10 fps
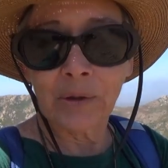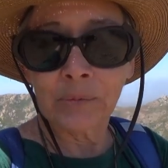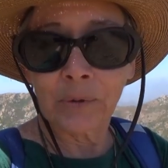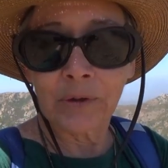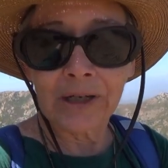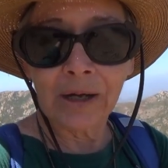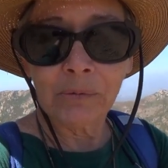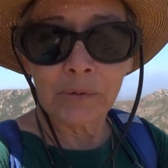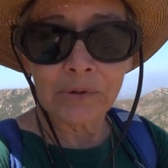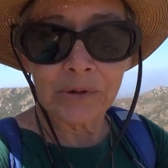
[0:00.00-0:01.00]
don't worry, I
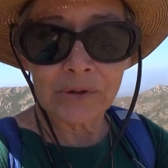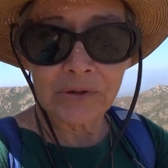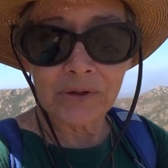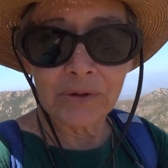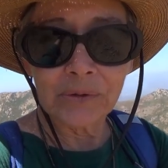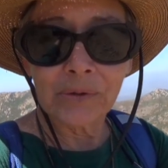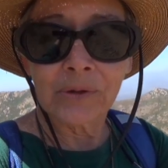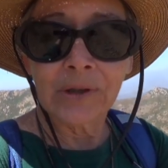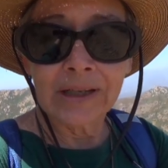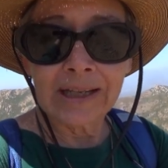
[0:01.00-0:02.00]
won't hurt you.
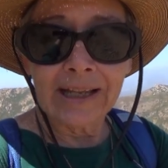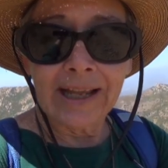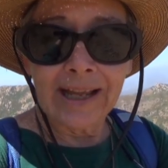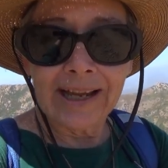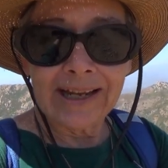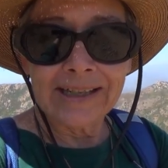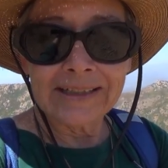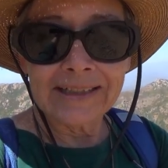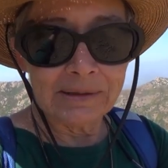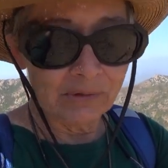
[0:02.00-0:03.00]

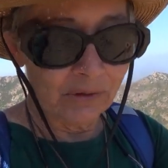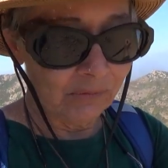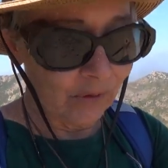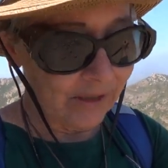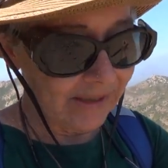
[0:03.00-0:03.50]
And it, the voice